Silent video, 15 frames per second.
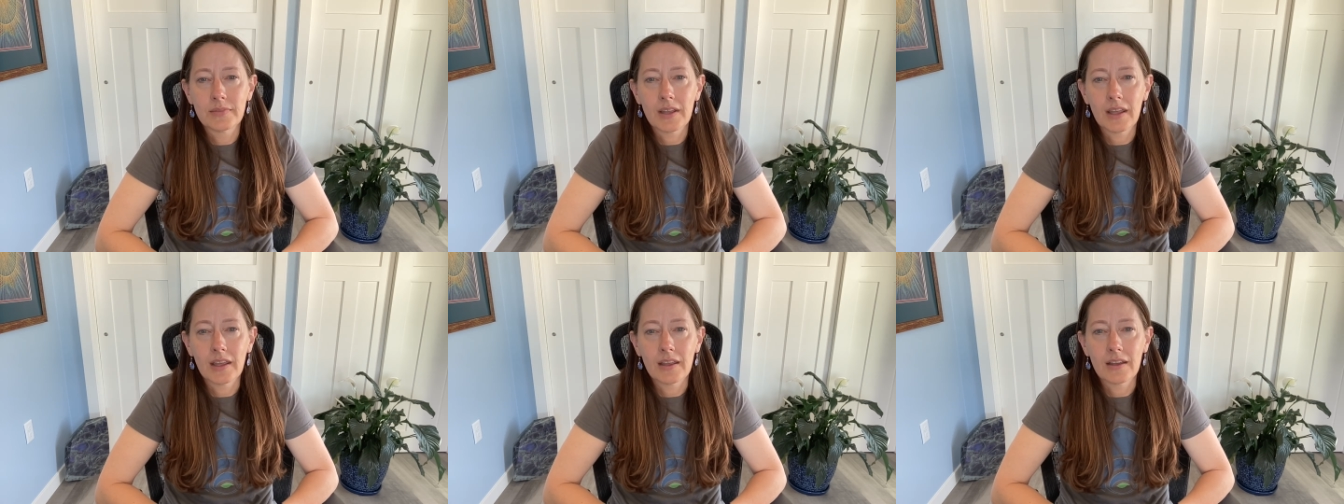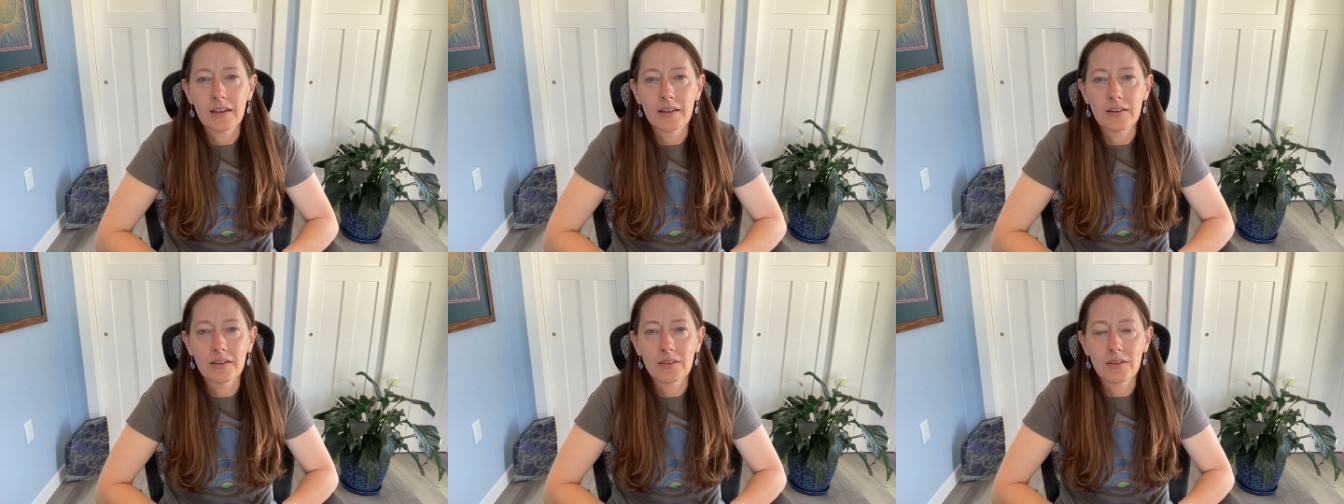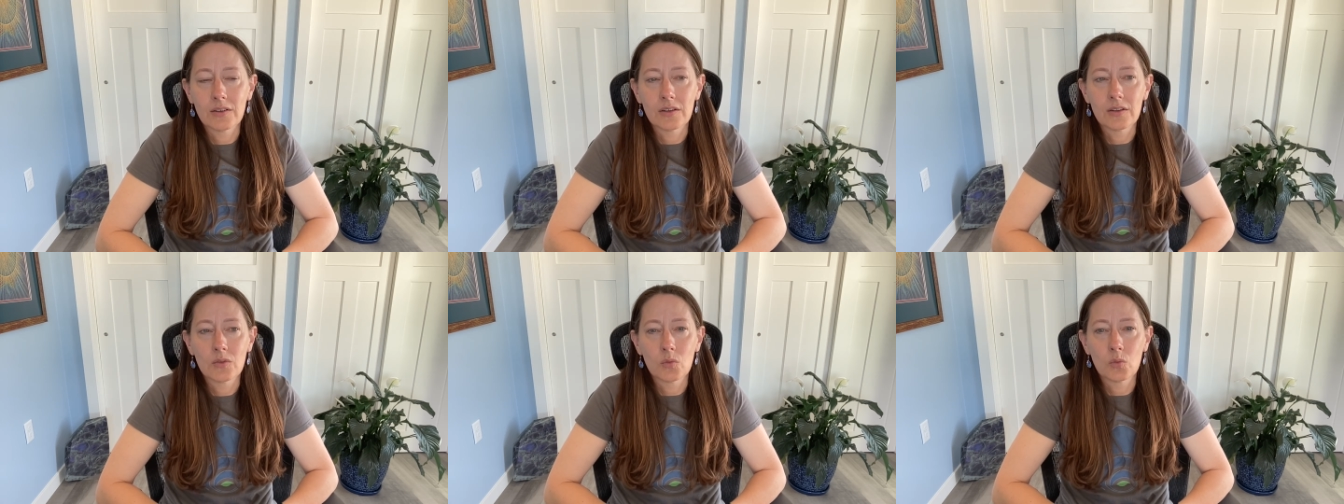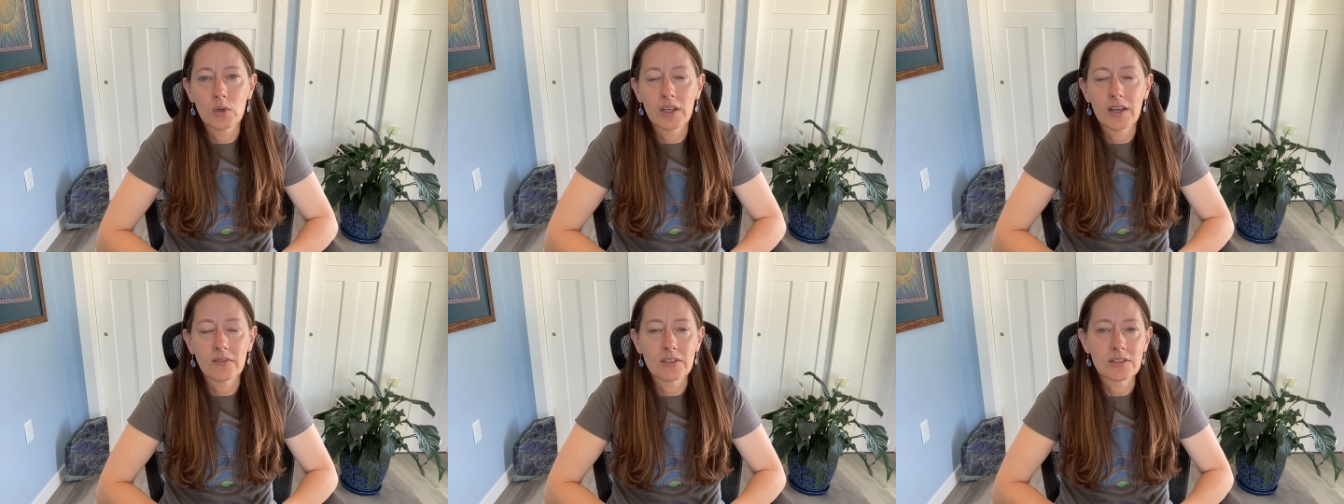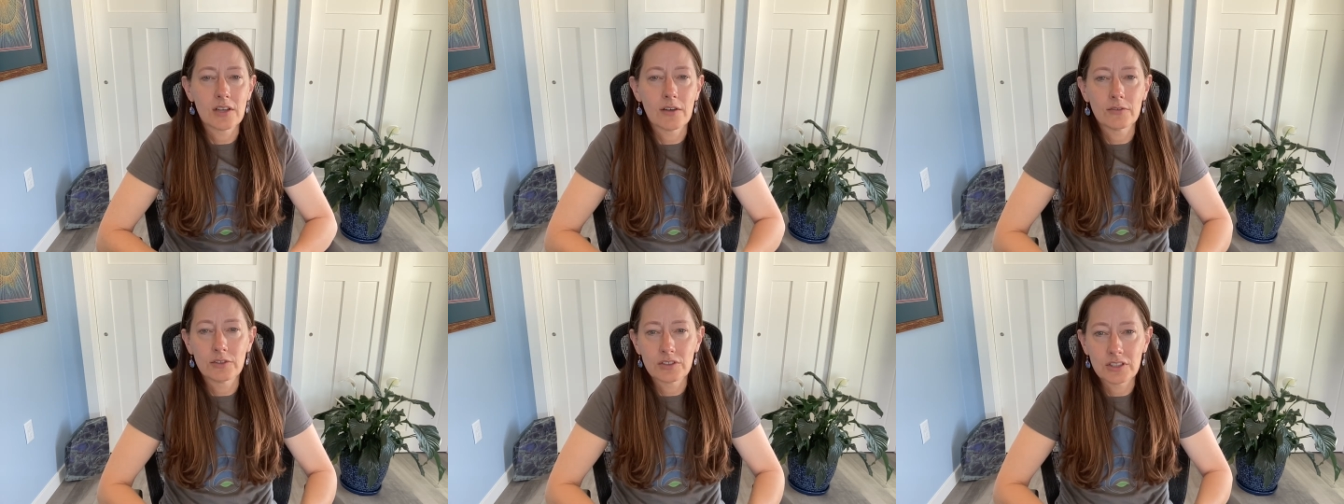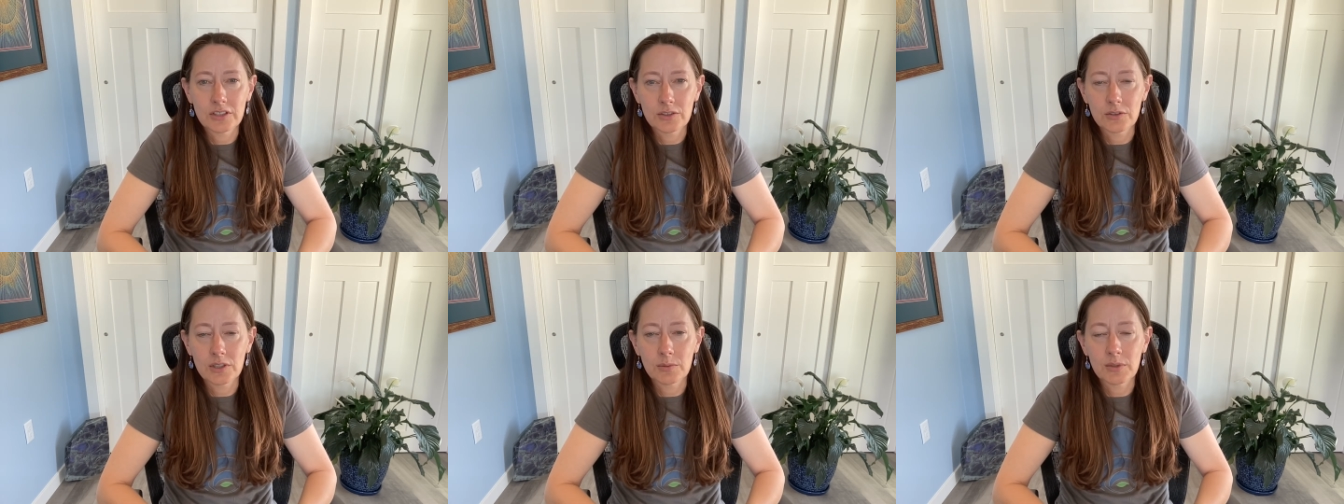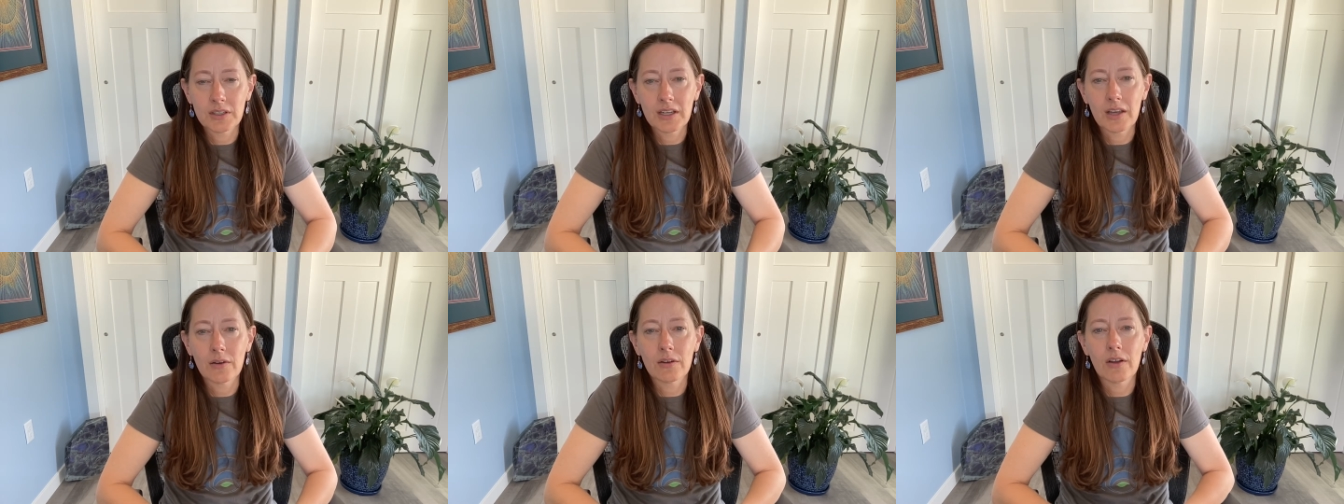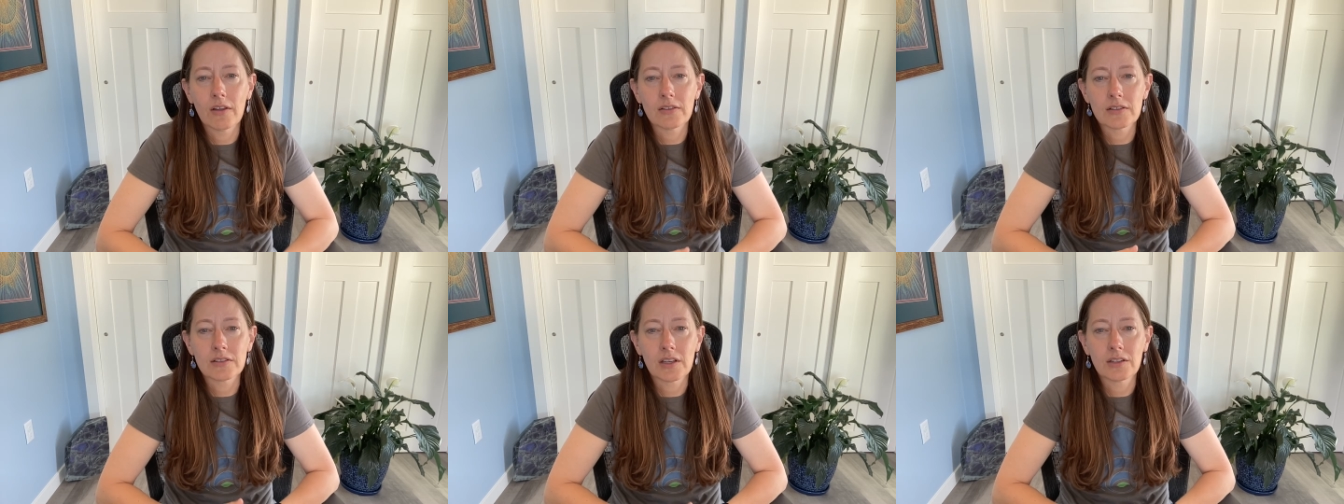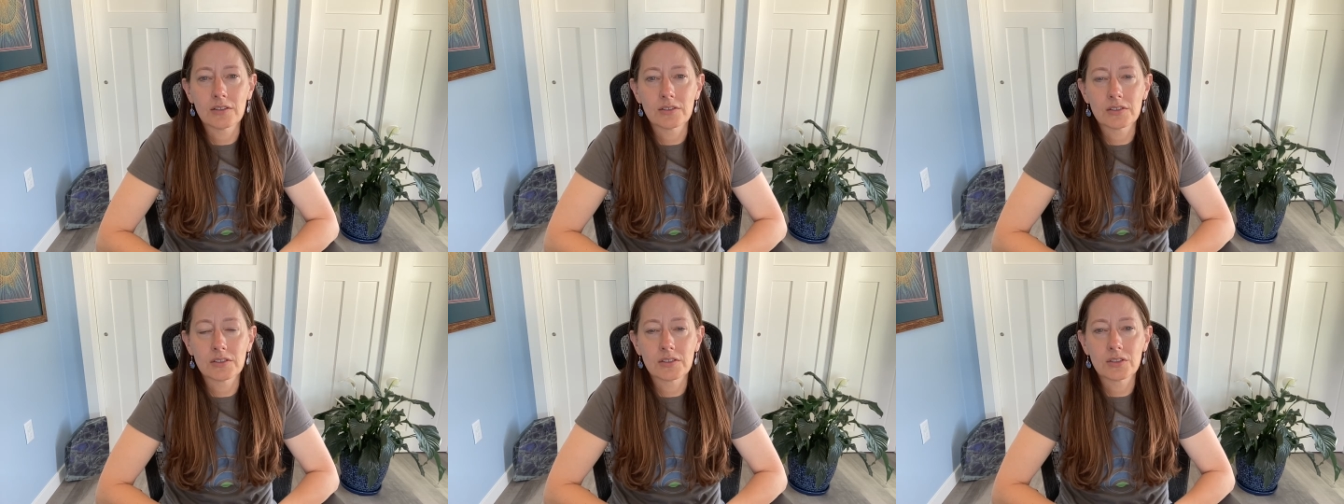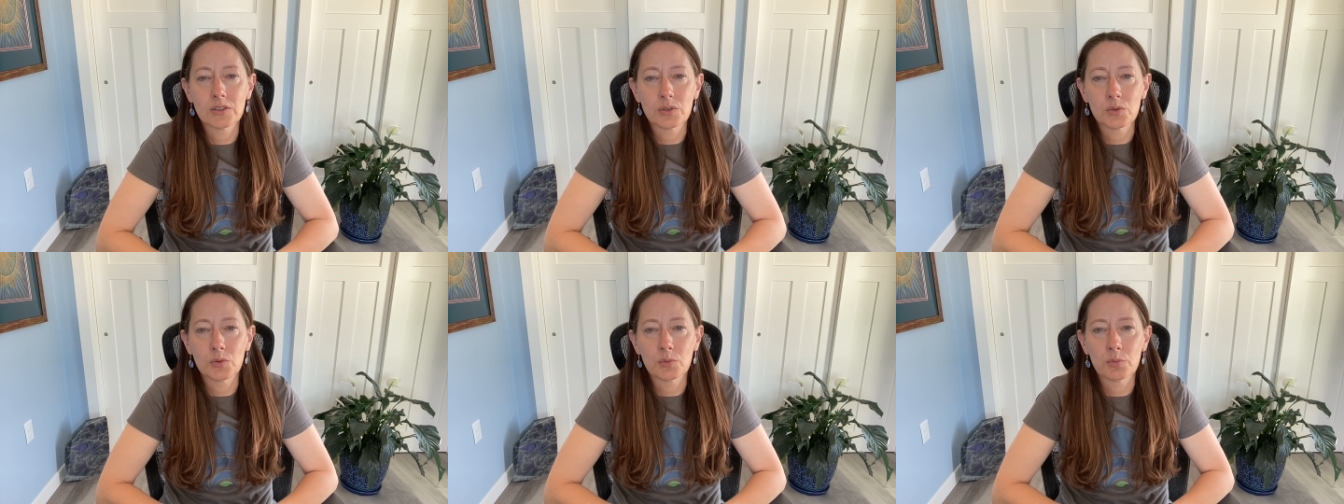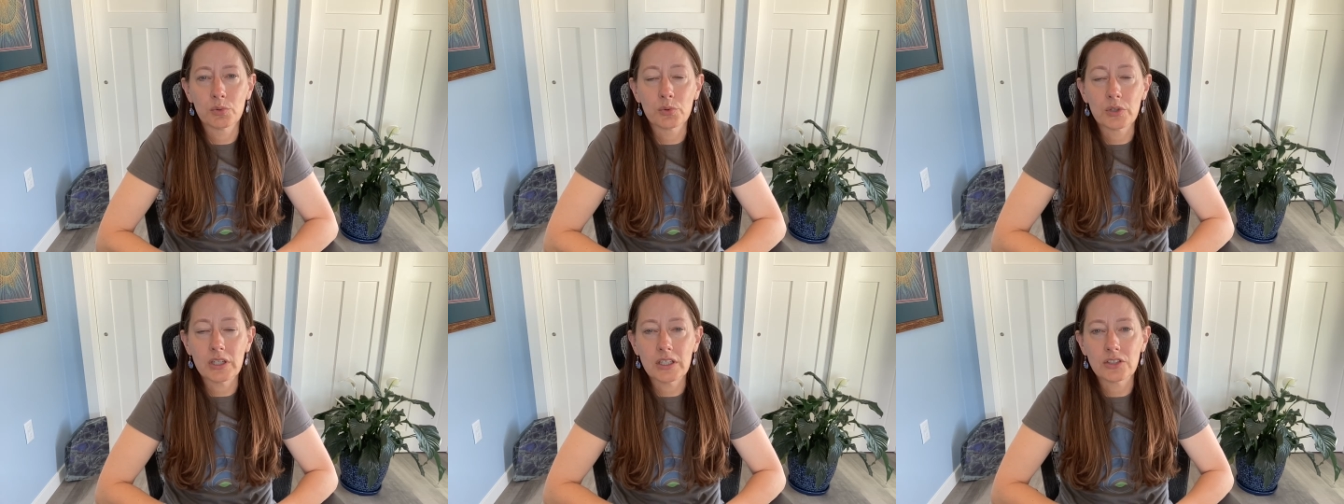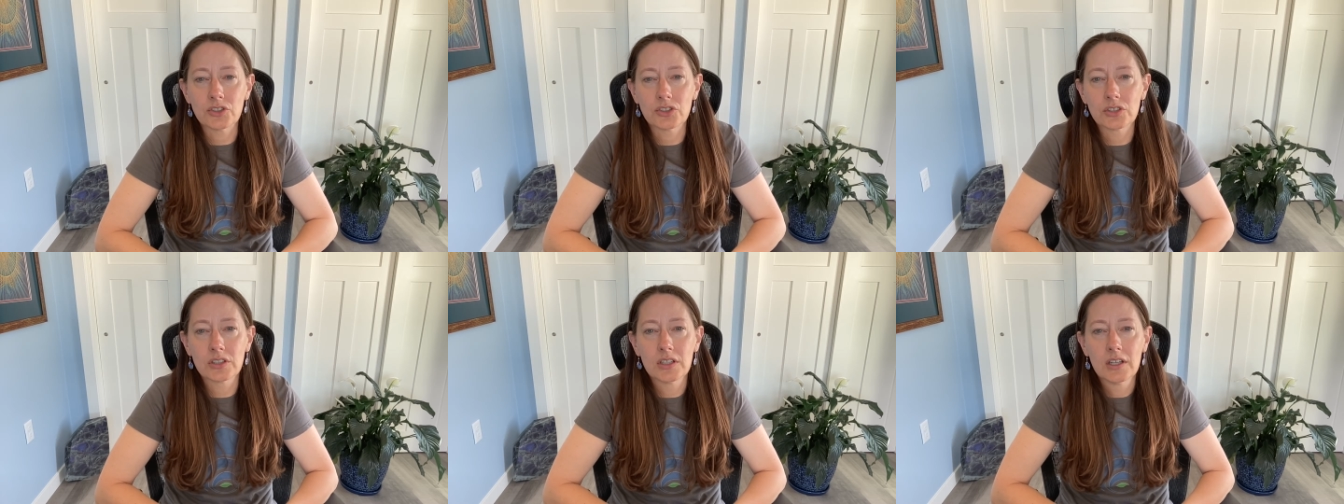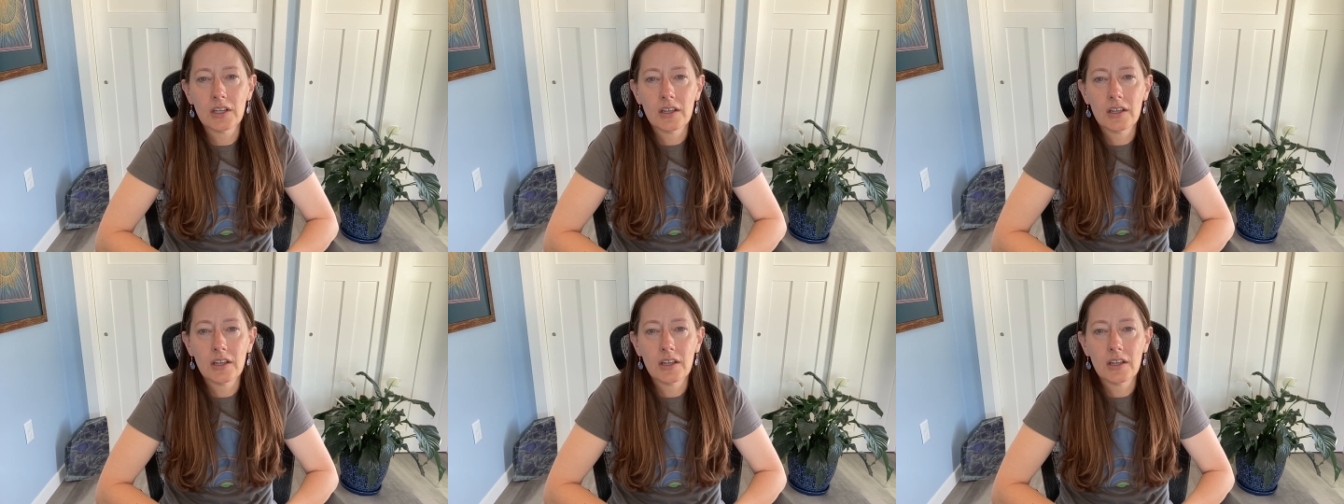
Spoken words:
And we have a sovereignty agreement now at all the centers to breach